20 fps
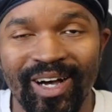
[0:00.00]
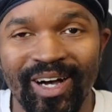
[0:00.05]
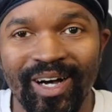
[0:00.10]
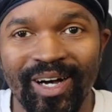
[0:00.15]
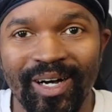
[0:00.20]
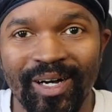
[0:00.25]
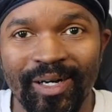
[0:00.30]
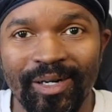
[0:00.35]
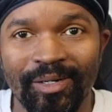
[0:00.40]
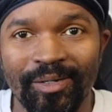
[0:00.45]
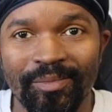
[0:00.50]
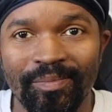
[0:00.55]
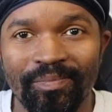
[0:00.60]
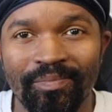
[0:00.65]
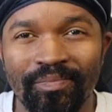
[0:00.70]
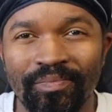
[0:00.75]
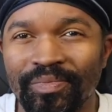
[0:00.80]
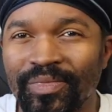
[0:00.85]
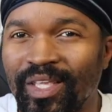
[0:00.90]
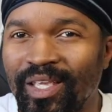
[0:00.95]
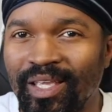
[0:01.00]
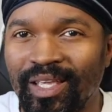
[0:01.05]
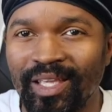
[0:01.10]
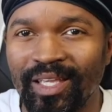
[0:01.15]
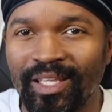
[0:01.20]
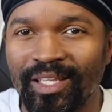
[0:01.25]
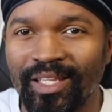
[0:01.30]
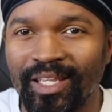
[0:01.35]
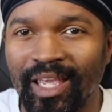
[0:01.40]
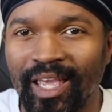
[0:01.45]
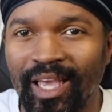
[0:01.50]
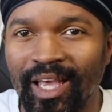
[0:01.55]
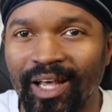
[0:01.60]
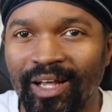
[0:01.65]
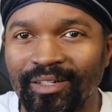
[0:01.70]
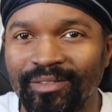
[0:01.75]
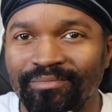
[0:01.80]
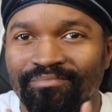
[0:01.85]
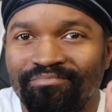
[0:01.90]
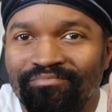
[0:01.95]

Um, yeah.